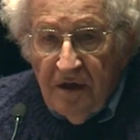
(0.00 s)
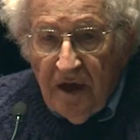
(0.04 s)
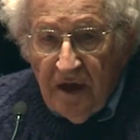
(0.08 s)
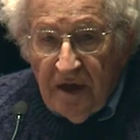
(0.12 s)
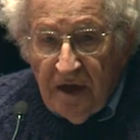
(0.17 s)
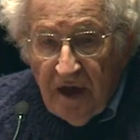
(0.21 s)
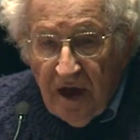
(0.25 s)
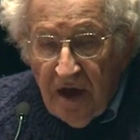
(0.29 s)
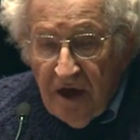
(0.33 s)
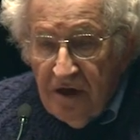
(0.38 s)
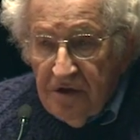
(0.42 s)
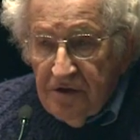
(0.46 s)

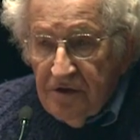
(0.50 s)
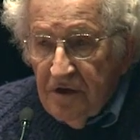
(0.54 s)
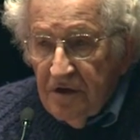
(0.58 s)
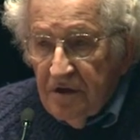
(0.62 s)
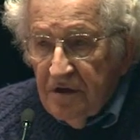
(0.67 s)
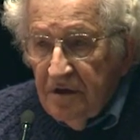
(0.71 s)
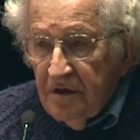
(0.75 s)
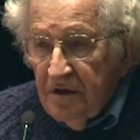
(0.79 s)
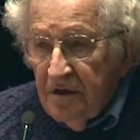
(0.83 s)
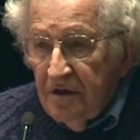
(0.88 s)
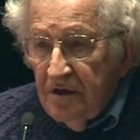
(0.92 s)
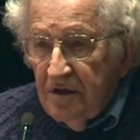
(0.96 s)

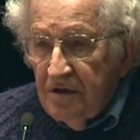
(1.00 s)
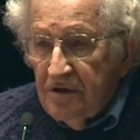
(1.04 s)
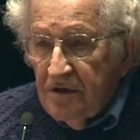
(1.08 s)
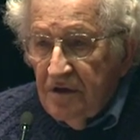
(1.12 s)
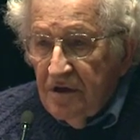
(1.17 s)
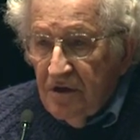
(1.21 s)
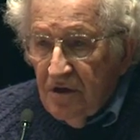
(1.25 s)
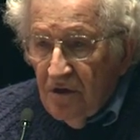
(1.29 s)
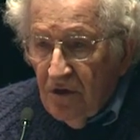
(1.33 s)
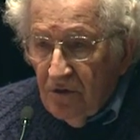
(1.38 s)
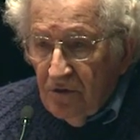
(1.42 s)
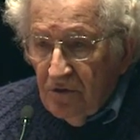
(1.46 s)
Gaza is
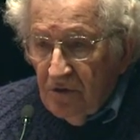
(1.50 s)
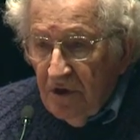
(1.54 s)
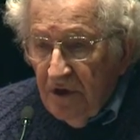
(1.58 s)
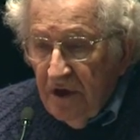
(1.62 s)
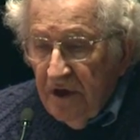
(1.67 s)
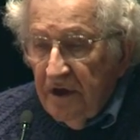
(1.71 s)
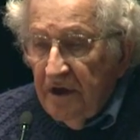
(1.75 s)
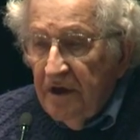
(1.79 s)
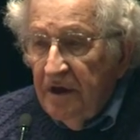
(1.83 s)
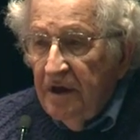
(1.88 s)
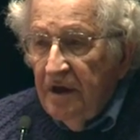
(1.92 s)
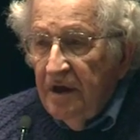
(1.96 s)
the
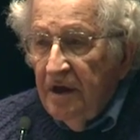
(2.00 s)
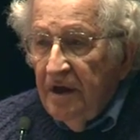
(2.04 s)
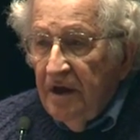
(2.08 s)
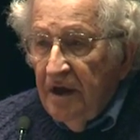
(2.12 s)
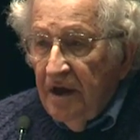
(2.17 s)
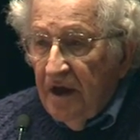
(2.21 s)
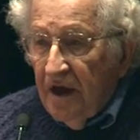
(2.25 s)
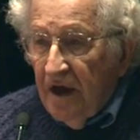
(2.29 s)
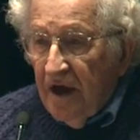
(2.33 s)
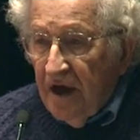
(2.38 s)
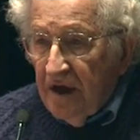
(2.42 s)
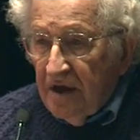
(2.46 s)
only
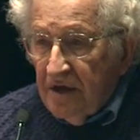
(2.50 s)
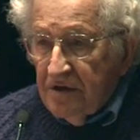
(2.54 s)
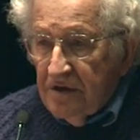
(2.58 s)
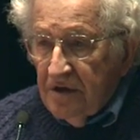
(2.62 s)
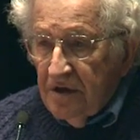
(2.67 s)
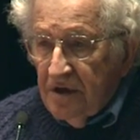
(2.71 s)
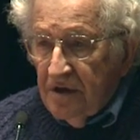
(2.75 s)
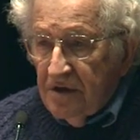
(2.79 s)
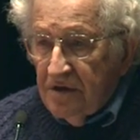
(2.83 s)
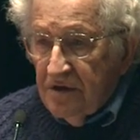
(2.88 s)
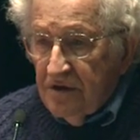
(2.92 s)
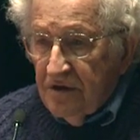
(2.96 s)

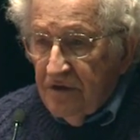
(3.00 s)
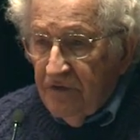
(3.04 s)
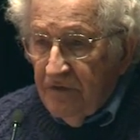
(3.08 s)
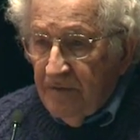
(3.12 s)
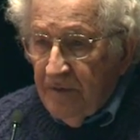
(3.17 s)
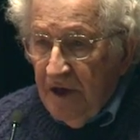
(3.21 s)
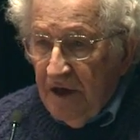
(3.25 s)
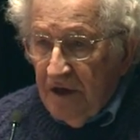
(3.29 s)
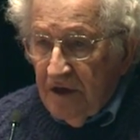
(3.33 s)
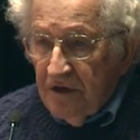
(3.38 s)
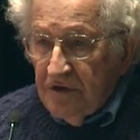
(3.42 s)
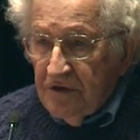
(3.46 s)
access of
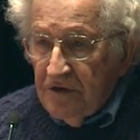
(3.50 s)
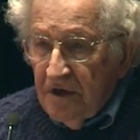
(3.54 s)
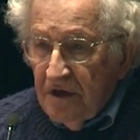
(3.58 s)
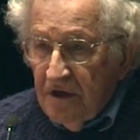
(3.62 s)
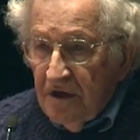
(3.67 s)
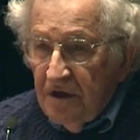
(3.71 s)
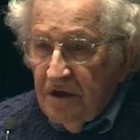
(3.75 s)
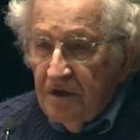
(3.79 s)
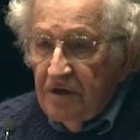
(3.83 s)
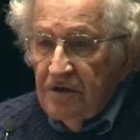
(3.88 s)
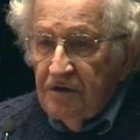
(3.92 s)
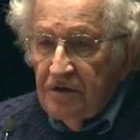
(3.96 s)

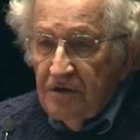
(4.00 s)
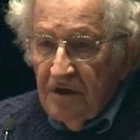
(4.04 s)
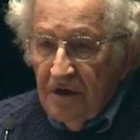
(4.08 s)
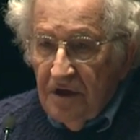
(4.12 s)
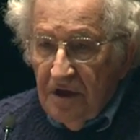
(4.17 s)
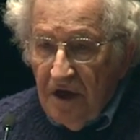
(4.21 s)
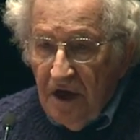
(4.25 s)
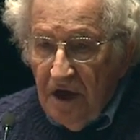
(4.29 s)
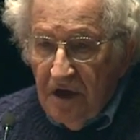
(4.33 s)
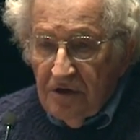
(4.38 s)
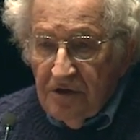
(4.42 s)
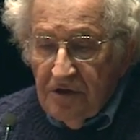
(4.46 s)
Palestinians to
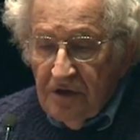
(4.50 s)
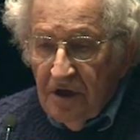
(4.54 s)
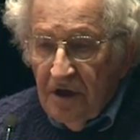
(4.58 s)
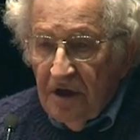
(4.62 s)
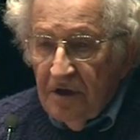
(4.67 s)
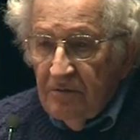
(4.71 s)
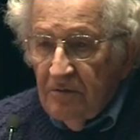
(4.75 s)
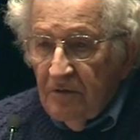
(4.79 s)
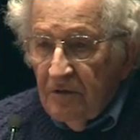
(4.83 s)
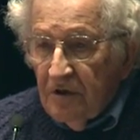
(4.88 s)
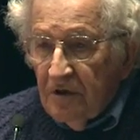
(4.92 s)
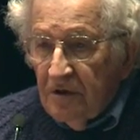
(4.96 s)
the
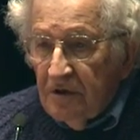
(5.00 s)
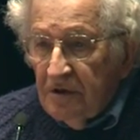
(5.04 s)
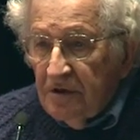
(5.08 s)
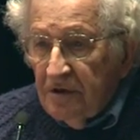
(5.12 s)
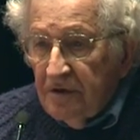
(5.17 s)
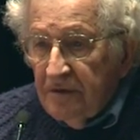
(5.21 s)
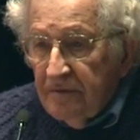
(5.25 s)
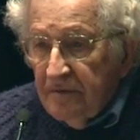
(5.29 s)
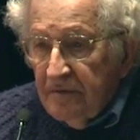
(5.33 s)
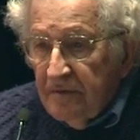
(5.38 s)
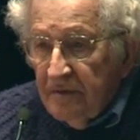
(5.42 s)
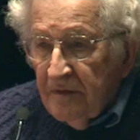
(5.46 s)
outside world.
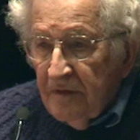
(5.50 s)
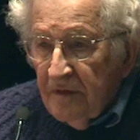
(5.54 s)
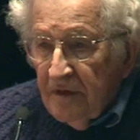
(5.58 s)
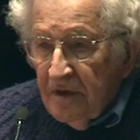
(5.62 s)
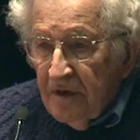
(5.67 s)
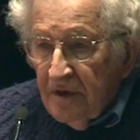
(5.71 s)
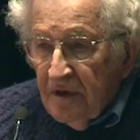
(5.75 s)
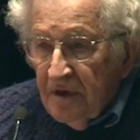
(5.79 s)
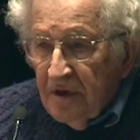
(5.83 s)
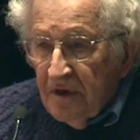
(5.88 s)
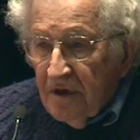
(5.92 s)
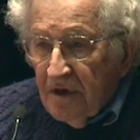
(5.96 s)

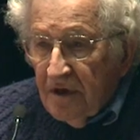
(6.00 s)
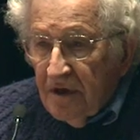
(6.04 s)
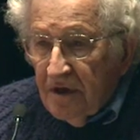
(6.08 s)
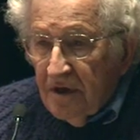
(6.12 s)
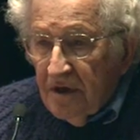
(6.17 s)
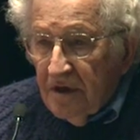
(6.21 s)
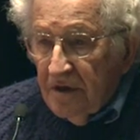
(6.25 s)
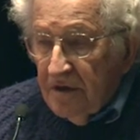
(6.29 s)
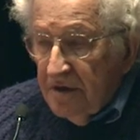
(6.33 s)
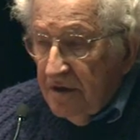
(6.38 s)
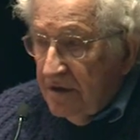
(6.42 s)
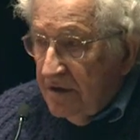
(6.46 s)

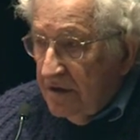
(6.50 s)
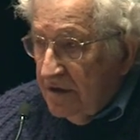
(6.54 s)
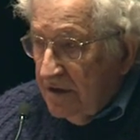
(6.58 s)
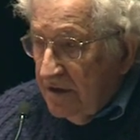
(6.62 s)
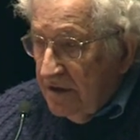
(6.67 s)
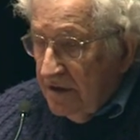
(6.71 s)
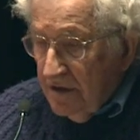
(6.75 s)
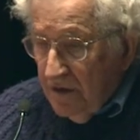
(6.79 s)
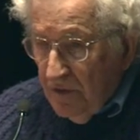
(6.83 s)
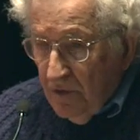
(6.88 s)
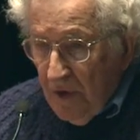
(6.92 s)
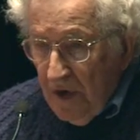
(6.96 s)
The
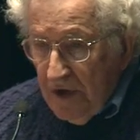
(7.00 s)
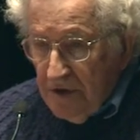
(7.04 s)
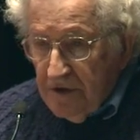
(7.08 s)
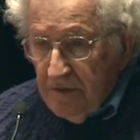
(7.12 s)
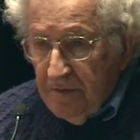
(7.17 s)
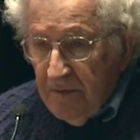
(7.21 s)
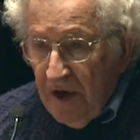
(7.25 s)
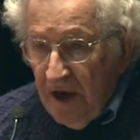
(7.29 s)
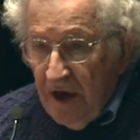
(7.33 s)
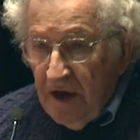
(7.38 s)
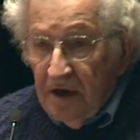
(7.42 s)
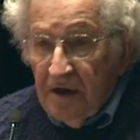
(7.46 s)

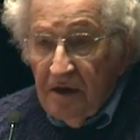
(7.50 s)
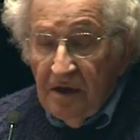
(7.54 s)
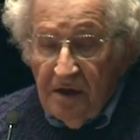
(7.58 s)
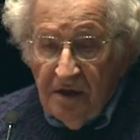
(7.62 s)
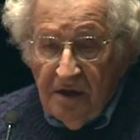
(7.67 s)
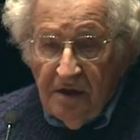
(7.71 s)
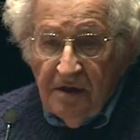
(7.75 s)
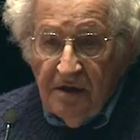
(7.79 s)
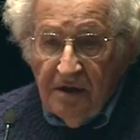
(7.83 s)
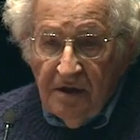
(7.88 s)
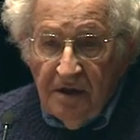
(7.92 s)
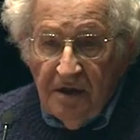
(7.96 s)
West Bank
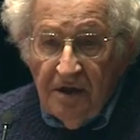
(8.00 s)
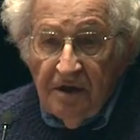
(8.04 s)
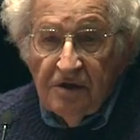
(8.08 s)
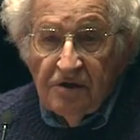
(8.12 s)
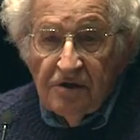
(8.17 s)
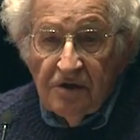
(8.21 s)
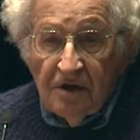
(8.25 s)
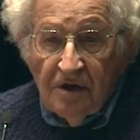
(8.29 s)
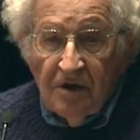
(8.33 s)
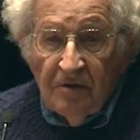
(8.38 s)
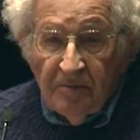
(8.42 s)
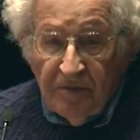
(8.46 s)

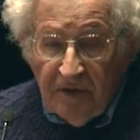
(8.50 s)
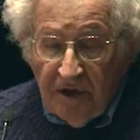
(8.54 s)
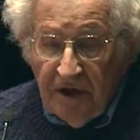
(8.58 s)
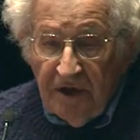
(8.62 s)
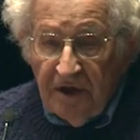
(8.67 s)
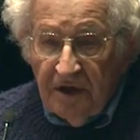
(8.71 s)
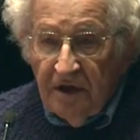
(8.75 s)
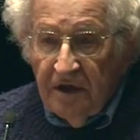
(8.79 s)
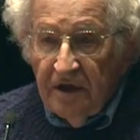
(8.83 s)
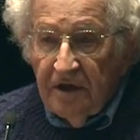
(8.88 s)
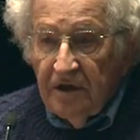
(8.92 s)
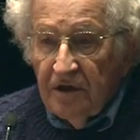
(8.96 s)
is
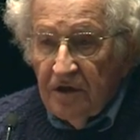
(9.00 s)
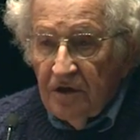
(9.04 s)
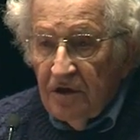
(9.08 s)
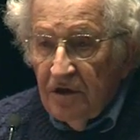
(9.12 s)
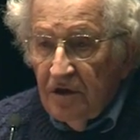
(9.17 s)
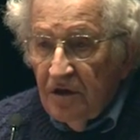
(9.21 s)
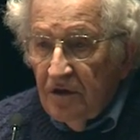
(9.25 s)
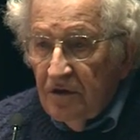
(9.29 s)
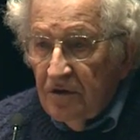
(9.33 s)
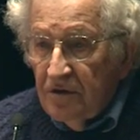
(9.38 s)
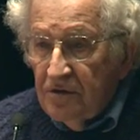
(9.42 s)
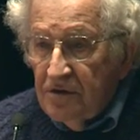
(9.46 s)
completely
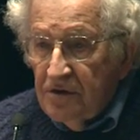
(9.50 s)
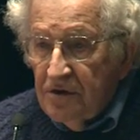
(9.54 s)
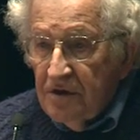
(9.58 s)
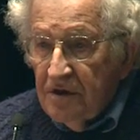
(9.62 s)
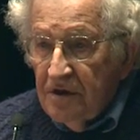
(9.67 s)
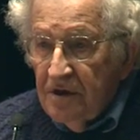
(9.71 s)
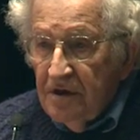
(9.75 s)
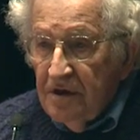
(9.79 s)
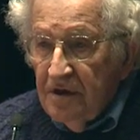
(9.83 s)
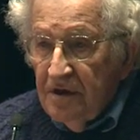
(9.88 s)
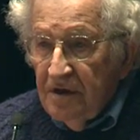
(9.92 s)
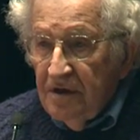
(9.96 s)
enclosed.
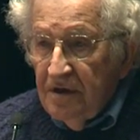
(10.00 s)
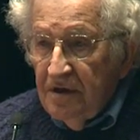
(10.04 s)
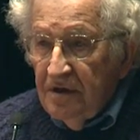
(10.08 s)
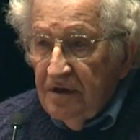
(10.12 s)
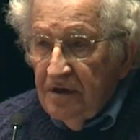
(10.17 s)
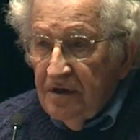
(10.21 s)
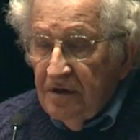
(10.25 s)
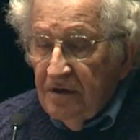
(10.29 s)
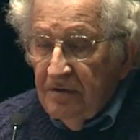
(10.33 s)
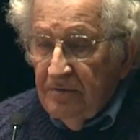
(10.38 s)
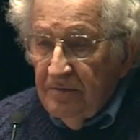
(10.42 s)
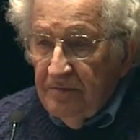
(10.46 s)

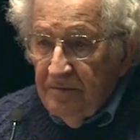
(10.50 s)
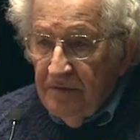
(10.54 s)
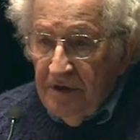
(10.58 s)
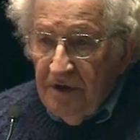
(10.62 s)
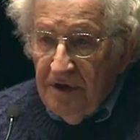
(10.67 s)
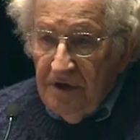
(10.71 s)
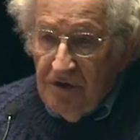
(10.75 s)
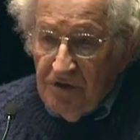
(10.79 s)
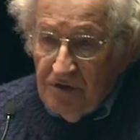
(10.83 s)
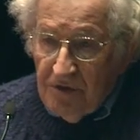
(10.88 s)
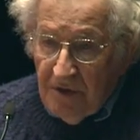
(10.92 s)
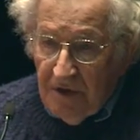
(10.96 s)

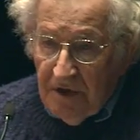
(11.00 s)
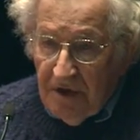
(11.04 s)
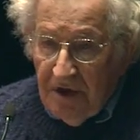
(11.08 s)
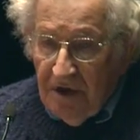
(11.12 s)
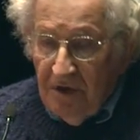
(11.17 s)
Israel